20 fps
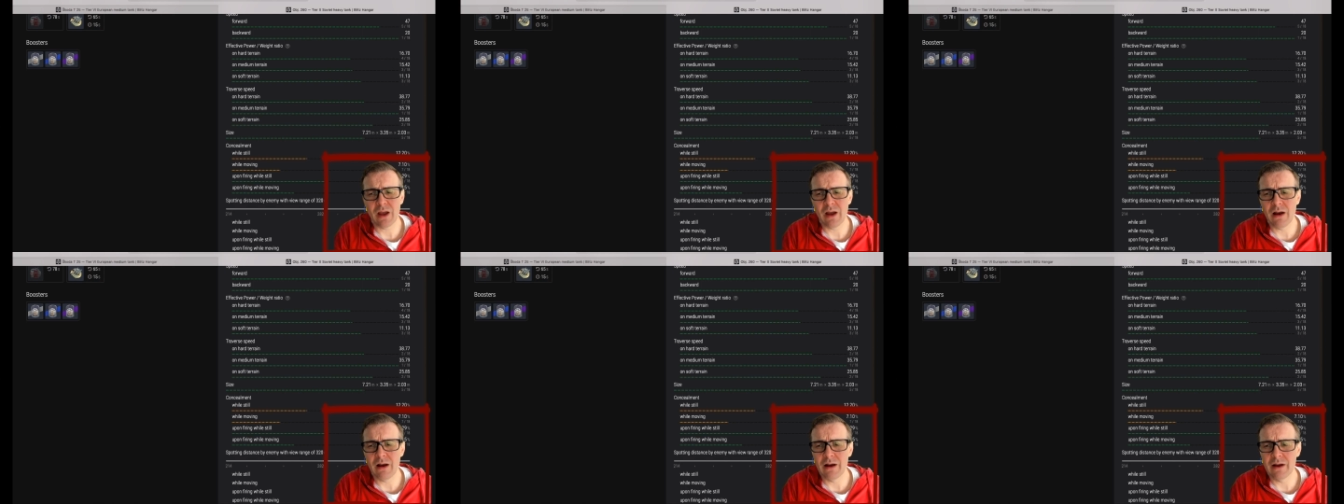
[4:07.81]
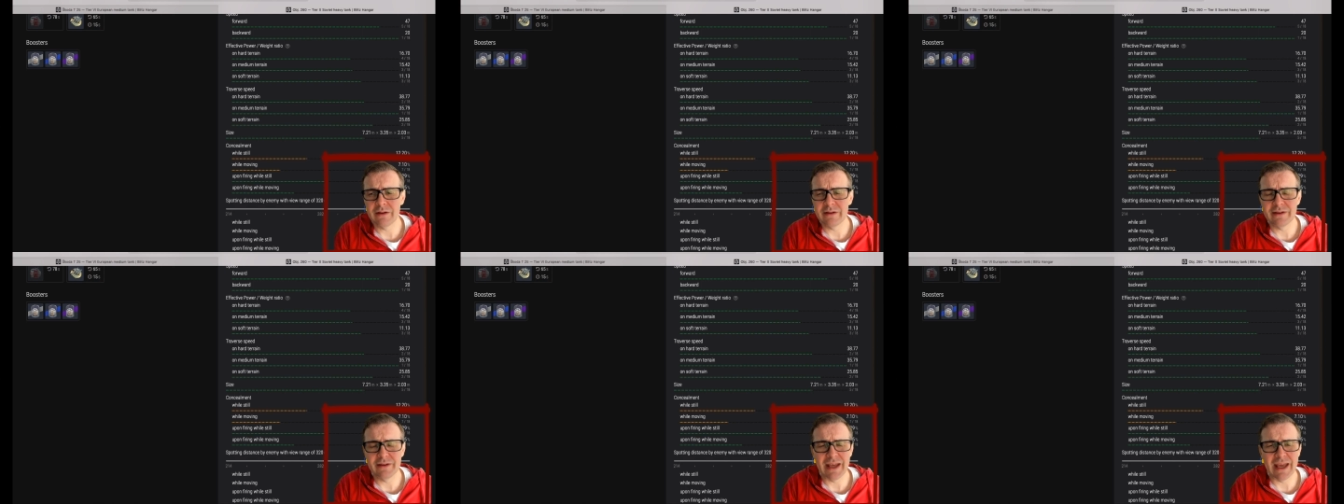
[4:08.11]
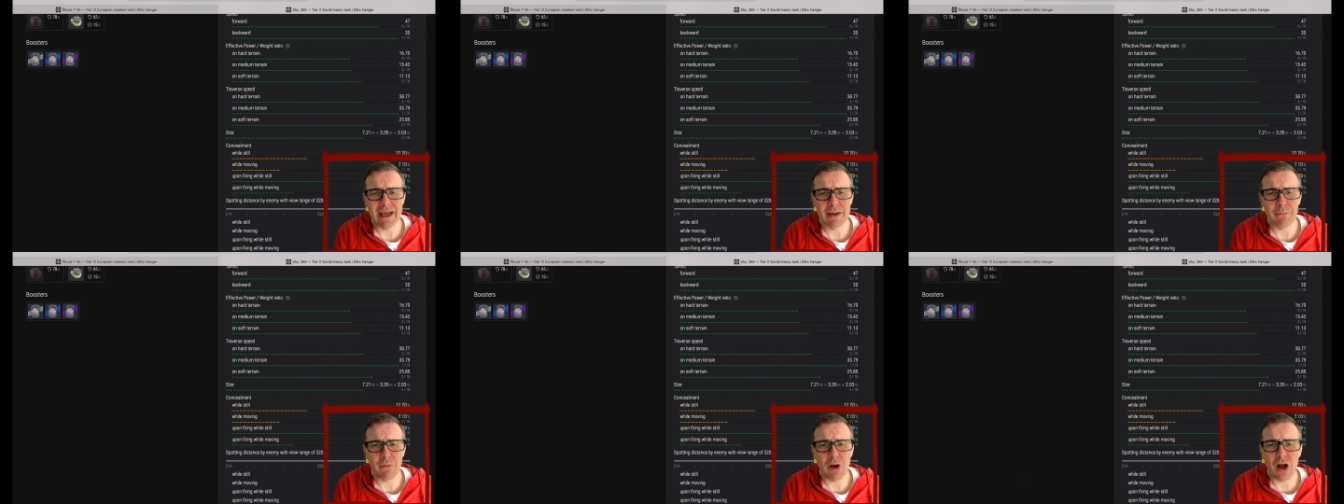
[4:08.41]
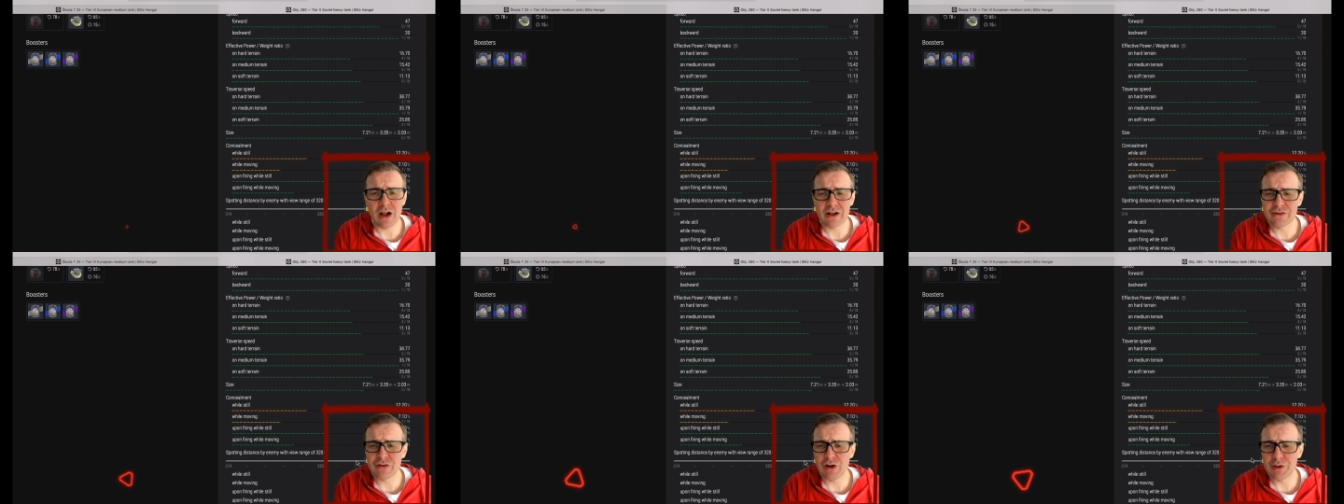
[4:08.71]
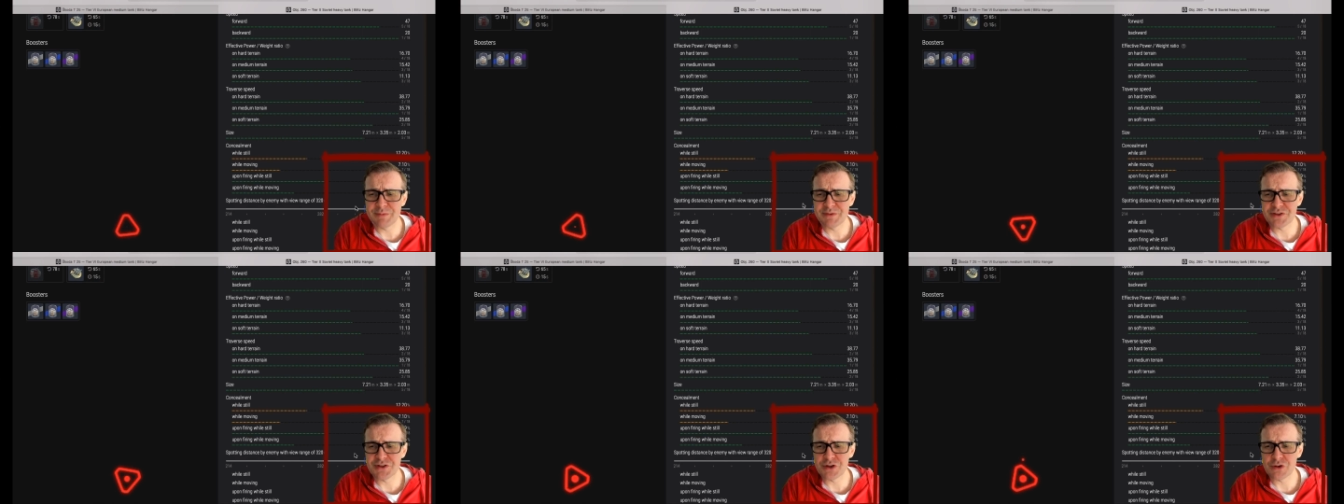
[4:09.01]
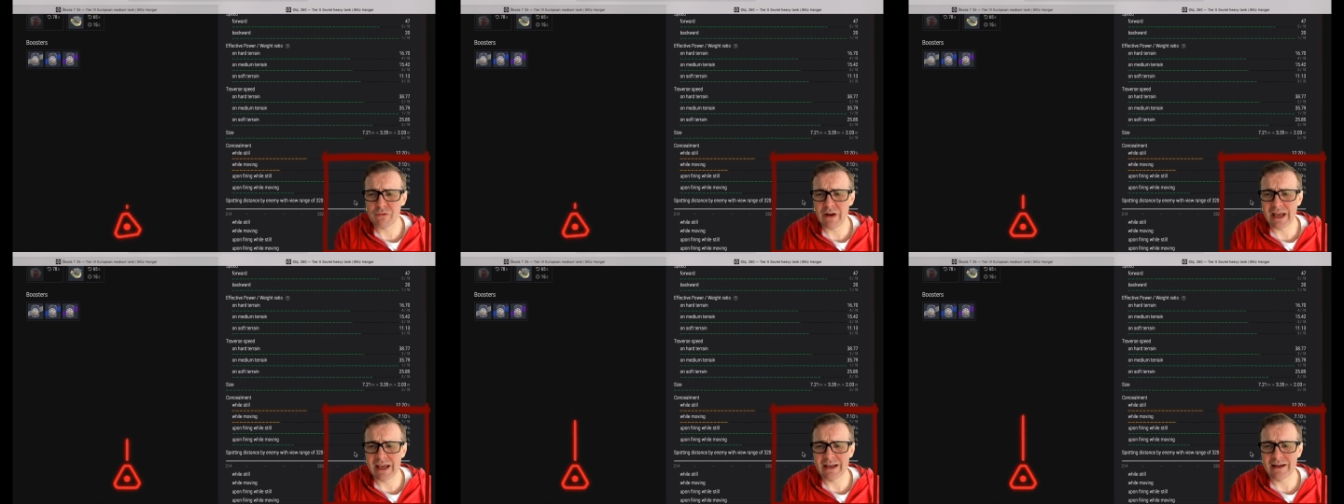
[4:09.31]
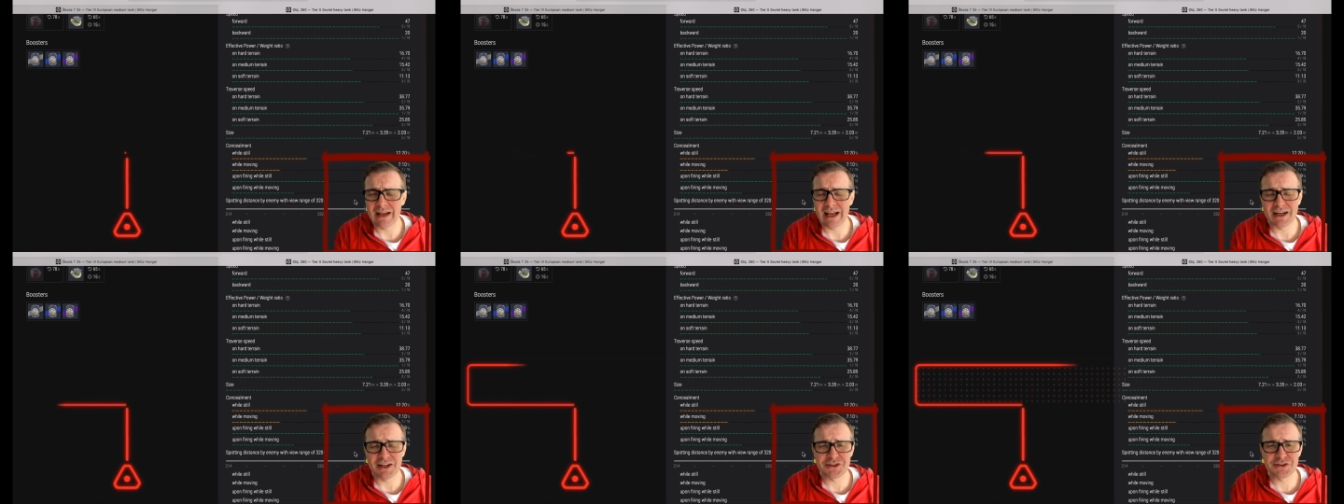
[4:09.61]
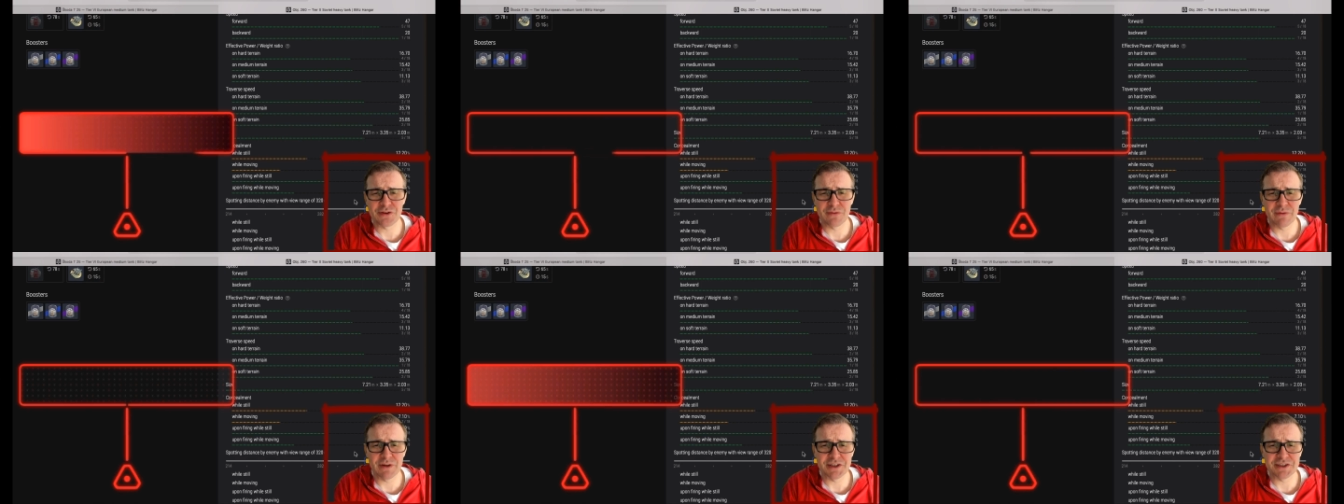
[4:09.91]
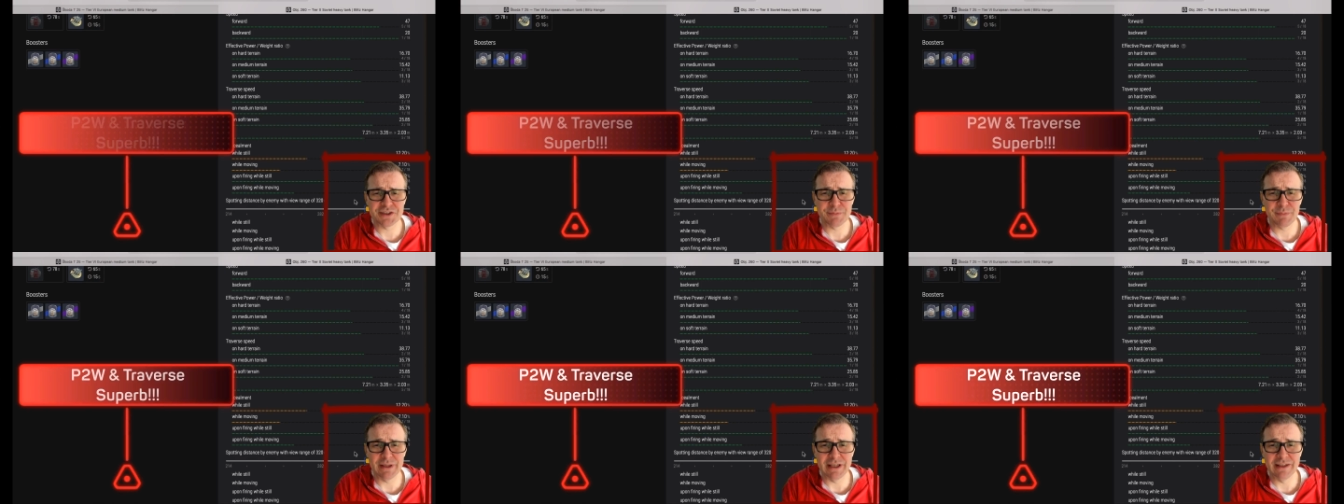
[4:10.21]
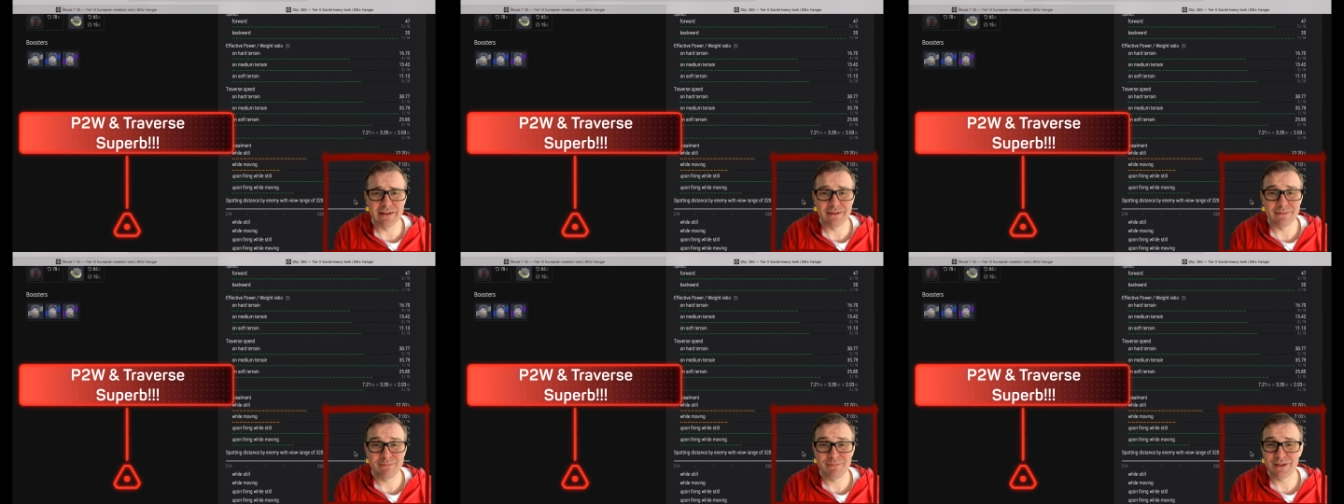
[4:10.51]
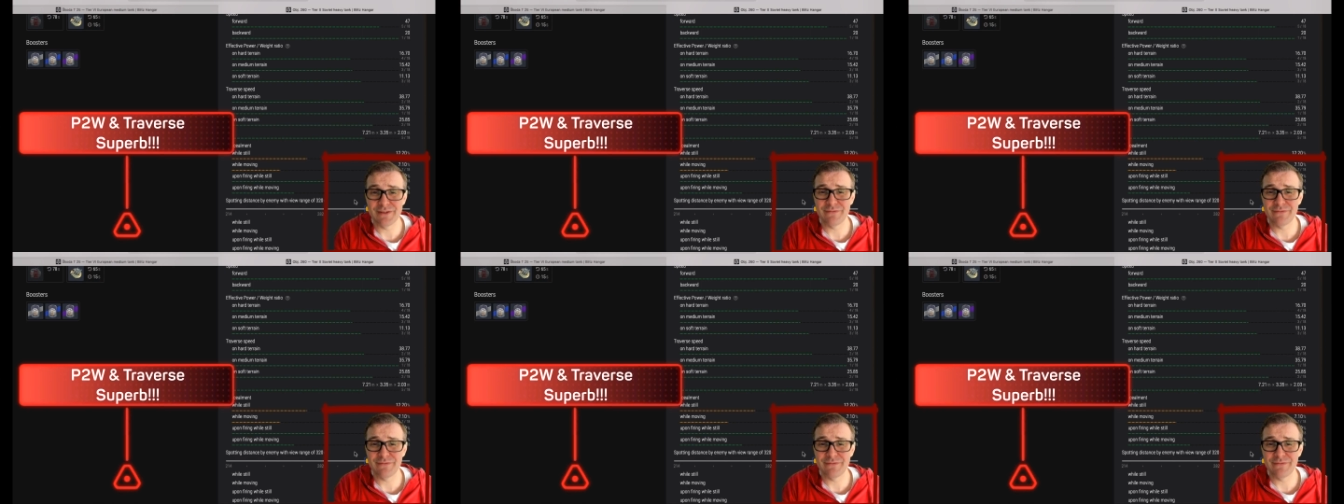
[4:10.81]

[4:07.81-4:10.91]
on all types of terrain and its traverse speed.